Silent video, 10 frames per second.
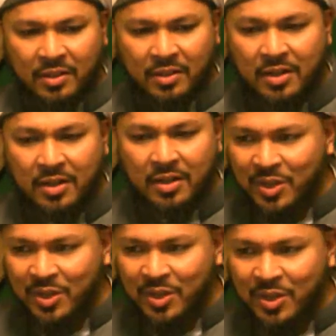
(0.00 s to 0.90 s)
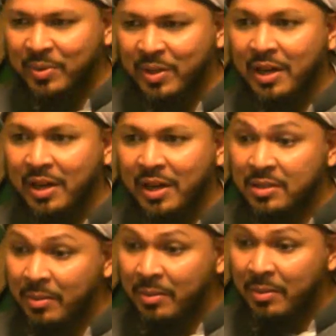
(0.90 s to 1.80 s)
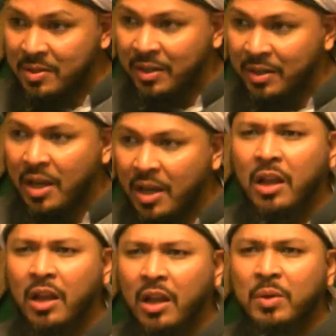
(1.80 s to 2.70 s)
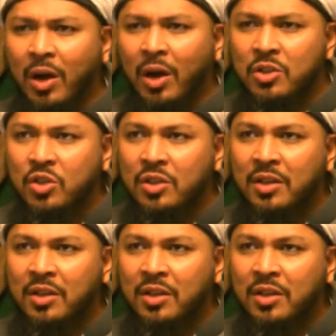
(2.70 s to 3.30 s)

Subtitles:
There is a secret behind this. Let me sit and let me watch